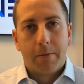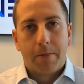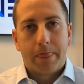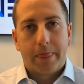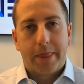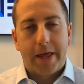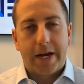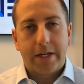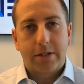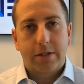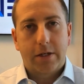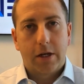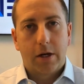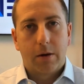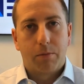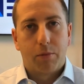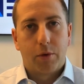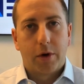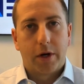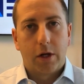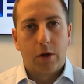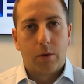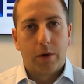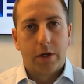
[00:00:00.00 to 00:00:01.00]
that's going to
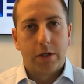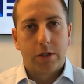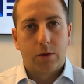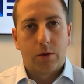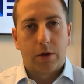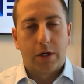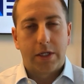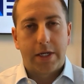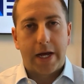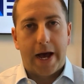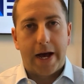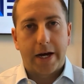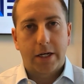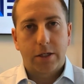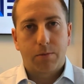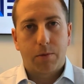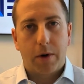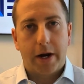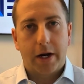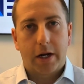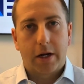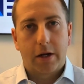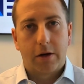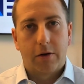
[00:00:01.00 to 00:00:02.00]
bring you into a tax
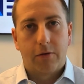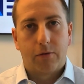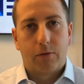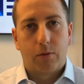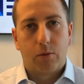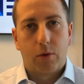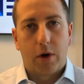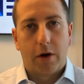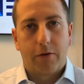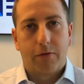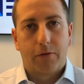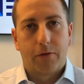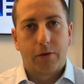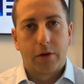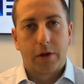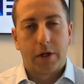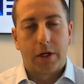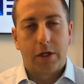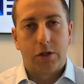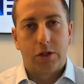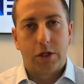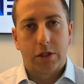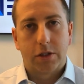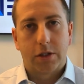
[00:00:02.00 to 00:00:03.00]
bracket of
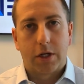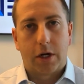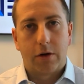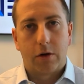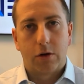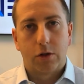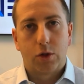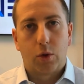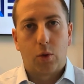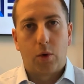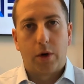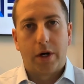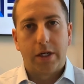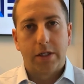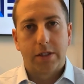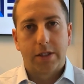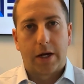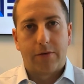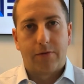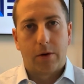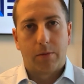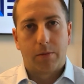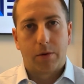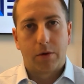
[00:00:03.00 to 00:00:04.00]
roughly just under
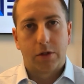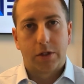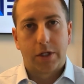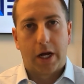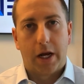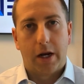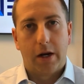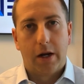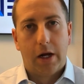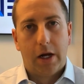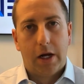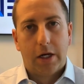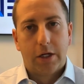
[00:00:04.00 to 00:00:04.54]
27%.